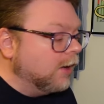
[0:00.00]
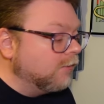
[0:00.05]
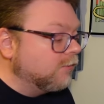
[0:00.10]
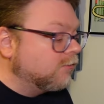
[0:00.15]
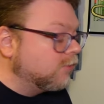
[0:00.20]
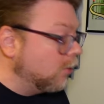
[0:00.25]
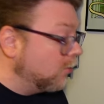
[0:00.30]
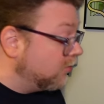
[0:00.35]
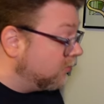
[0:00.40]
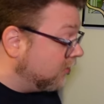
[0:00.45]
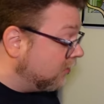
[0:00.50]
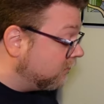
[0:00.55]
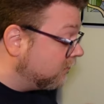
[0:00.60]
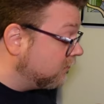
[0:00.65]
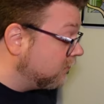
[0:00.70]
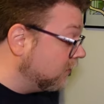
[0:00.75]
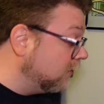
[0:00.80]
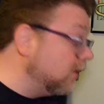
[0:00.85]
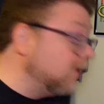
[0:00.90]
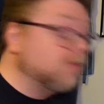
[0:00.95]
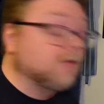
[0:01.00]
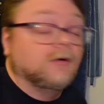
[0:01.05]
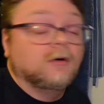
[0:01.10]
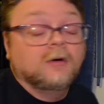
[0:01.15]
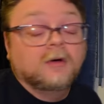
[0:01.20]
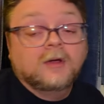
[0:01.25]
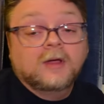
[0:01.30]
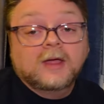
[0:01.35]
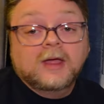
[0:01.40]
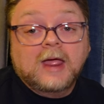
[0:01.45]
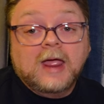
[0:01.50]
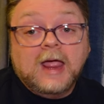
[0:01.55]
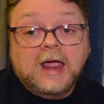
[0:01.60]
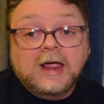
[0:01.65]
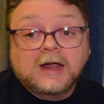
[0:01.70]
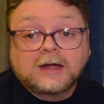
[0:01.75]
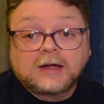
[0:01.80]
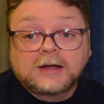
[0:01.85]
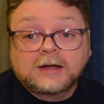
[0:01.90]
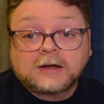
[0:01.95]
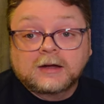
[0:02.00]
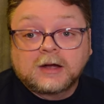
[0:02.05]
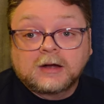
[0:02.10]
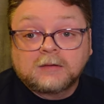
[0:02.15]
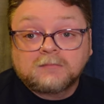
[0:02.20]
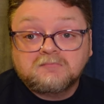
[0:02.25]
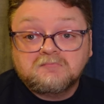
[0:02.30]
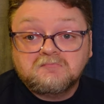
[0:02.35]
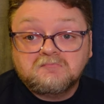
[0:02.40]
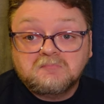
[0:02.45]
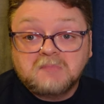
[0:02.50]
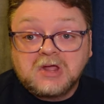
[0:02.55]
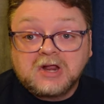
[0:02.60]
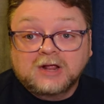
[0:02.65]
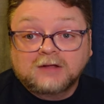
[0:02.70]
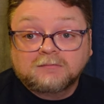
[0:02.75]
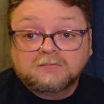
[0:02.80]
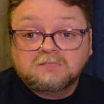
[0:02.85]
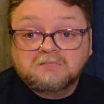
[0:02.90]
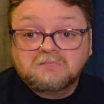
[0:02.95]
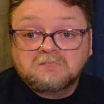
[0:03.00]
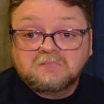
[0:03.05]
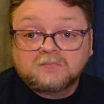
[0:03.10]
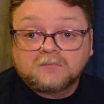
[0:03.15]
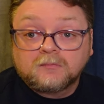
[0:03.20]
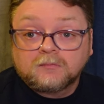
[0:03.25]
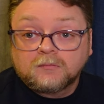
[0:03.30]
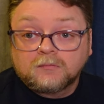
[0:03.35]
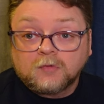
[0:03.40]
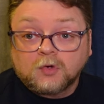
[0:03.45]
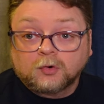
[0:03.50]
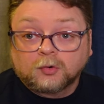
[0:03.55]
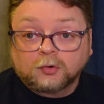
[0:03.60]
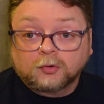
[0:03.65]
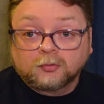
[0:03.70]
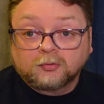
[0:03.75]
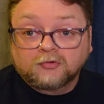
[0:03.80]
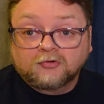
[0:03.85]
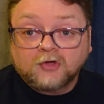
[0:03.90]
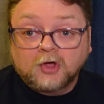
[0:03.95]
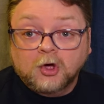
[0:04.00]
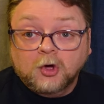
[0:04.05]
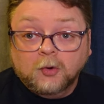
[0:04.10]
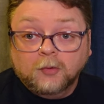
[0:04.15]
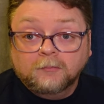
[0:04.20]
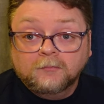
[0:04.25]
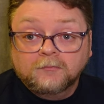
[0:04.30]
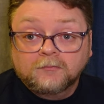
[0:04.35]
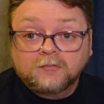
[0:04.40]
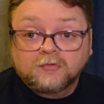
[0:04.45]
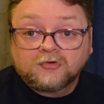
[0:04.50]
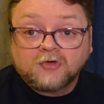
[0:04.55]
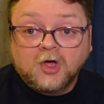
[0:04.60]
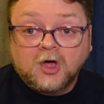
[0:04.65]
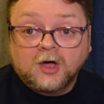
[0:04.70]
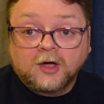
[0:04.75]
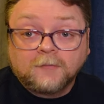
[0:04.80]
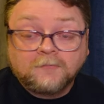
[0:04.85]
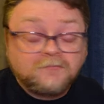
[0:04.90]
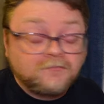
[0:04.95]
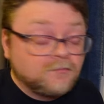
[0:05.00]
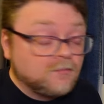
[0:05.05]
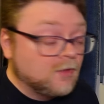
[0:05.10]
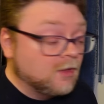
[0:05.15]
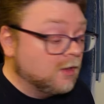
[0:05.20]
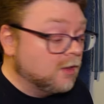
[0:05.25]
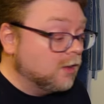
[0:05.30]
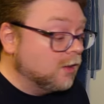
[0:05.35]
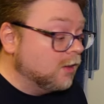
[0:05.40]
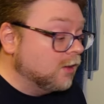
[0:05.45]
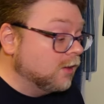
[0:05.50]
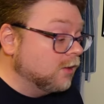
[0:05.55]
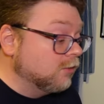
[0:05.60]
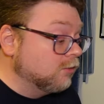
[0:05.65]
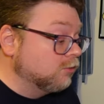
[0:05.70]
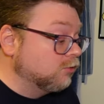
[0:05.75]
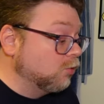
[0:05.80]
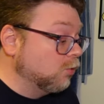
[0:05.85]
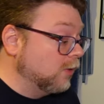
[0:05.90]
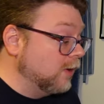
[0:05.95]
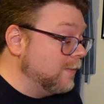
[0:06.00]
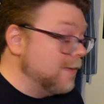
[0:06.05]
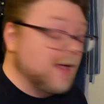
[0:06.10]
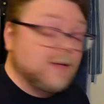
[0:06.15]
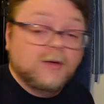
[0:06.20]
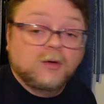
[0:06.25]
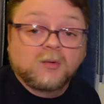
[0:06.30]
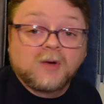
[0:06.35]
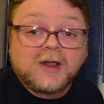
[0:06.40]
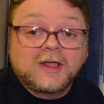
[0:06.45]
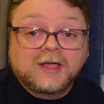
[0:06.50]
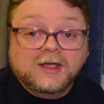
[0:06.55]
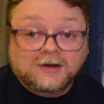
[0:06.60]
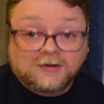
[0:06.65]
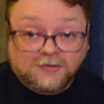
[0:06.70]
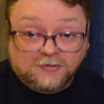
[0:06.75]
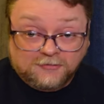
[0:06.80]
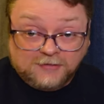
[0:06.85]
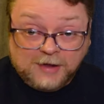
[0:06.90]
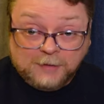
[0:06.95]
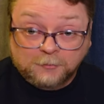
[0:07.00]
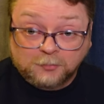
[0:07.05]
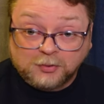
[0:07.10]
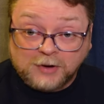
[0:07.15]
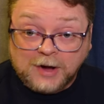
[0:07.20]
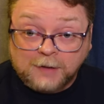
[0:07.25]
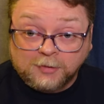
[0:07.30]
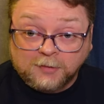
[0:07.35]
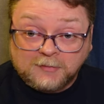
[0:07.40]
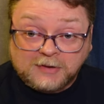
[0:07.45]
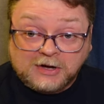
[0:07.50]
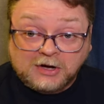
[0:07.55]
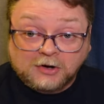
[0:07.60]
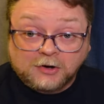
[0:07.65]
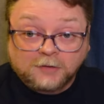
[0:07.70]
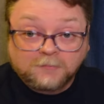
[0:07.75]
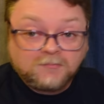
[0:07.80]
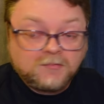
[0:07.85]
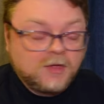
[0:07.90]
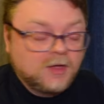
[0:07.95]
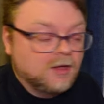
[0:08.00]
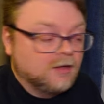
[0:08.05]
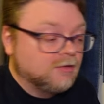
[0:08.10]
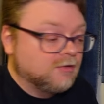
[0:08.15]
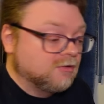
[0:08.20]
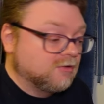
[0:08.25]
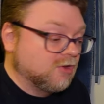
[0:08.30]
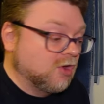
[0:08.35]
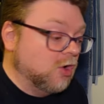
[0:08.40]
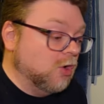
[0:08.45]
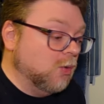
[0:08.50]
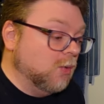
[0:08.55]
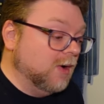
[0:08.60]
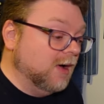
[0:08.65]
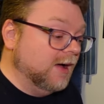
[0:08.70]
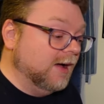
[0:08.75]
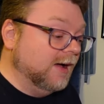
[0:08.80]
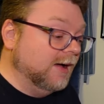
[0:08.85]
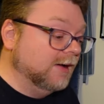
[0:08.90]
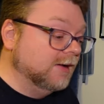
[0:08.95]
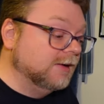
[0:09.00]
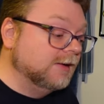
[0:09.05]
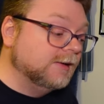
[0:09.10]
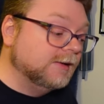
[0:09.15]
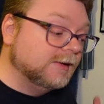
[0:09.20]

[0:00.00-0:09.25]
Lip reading: So this is another 8-minute or so song. So we may be running into the same problem here. So,